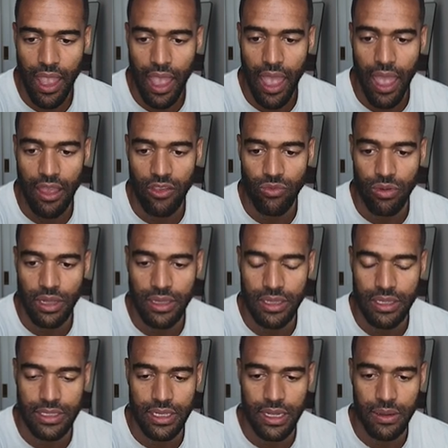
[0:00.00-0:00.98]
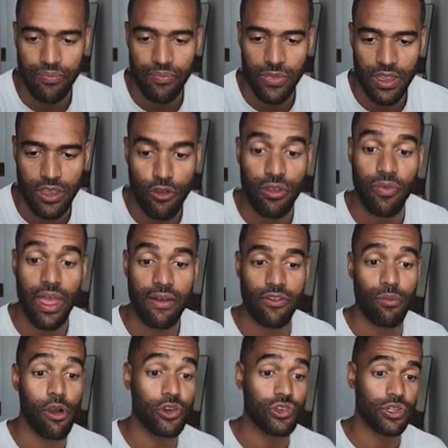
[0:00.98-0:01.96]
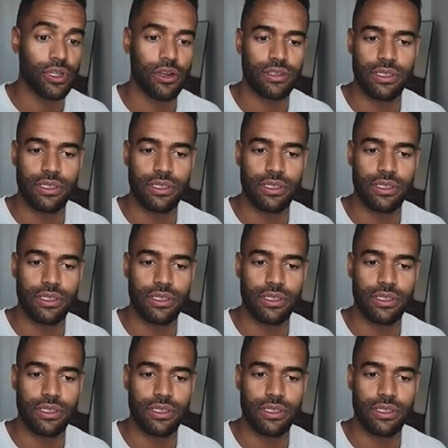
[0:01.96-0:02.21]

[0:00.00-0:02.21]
as well as um, using that for martial arts